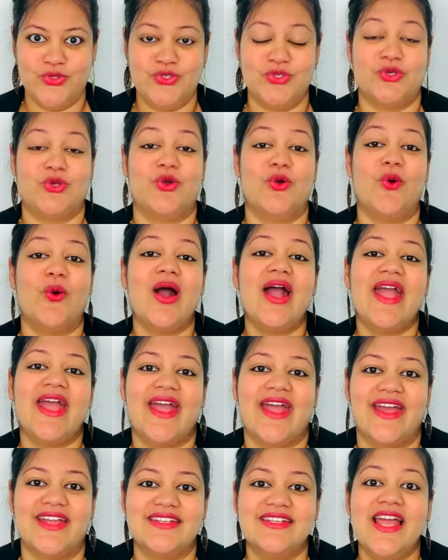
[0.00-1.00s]
to go
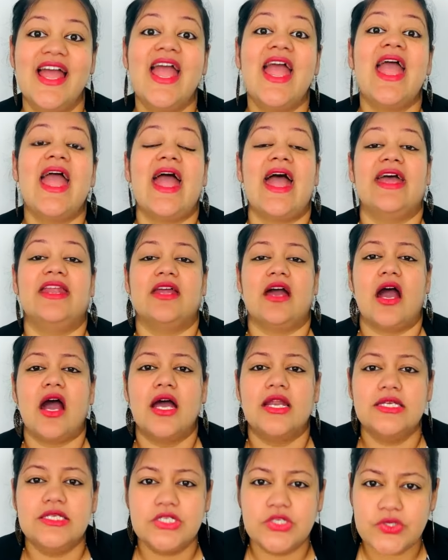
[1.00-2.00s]
ahead and
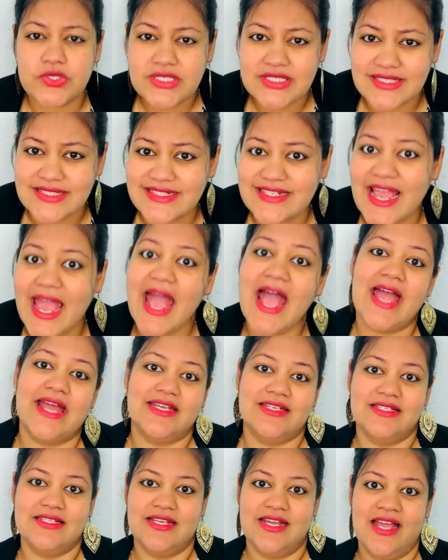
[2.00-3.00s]

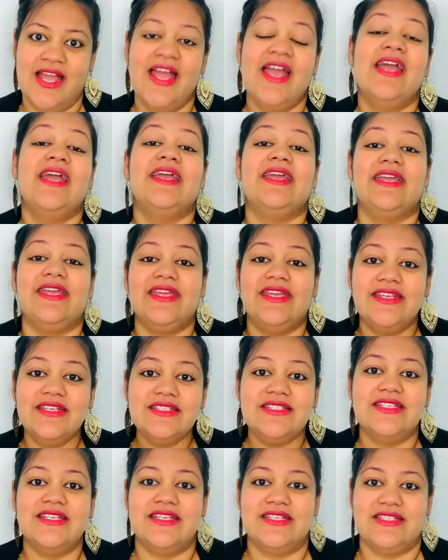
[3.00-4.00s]
understand in
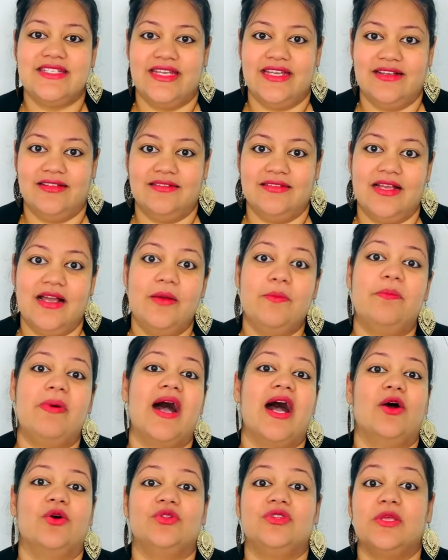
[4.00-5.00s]
detail
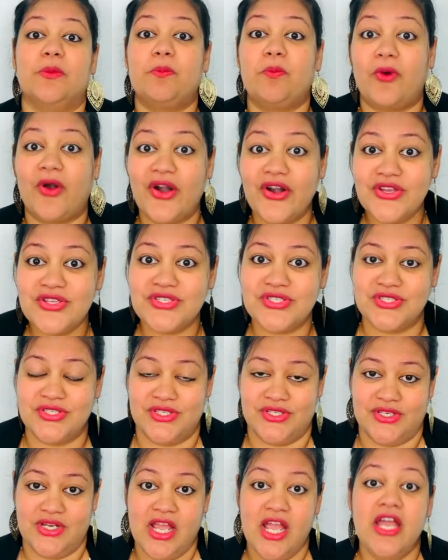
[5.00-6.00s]
about the
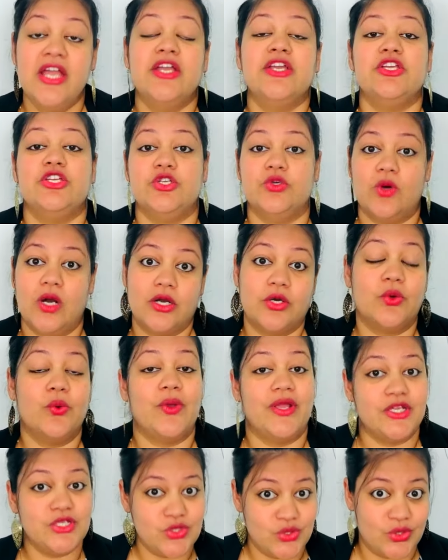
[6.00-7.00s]
person you are
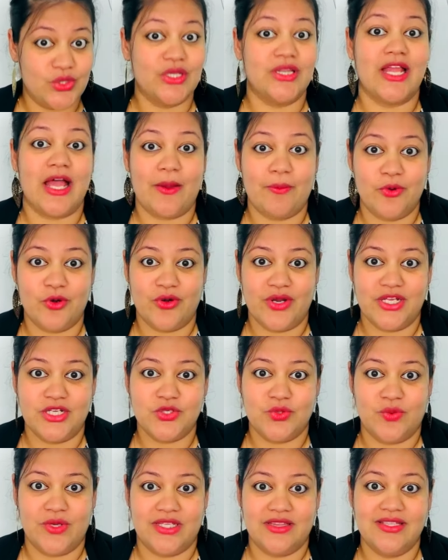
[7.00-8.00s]
going to
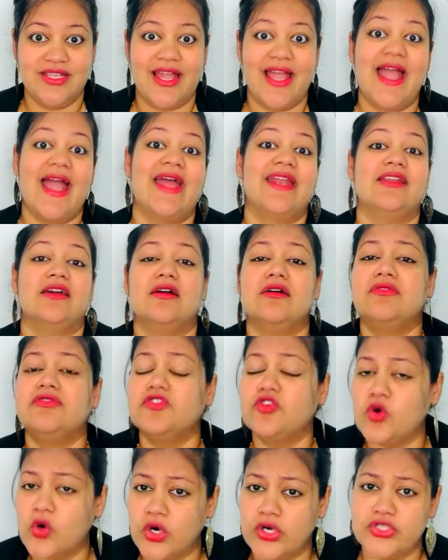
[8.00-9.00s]
collaborate with. And of
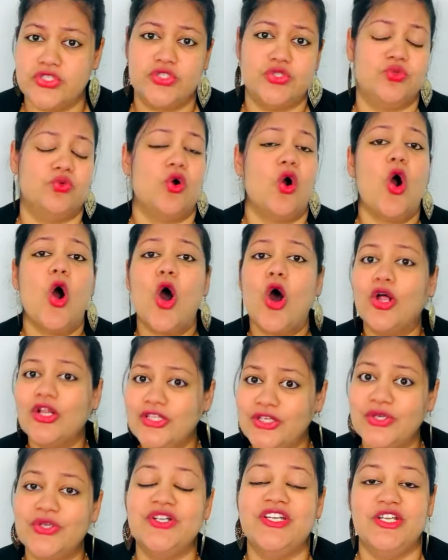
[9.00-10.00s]
course, do all
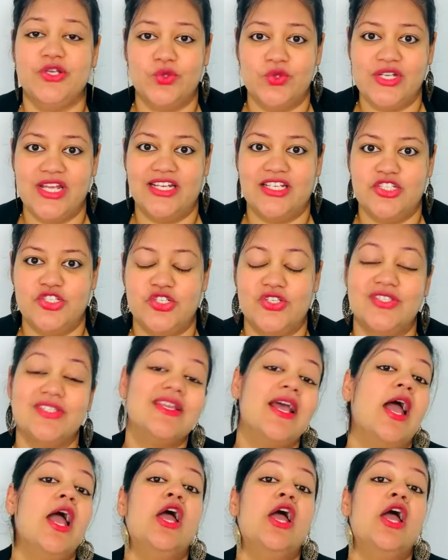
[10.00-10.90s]
your due diligence,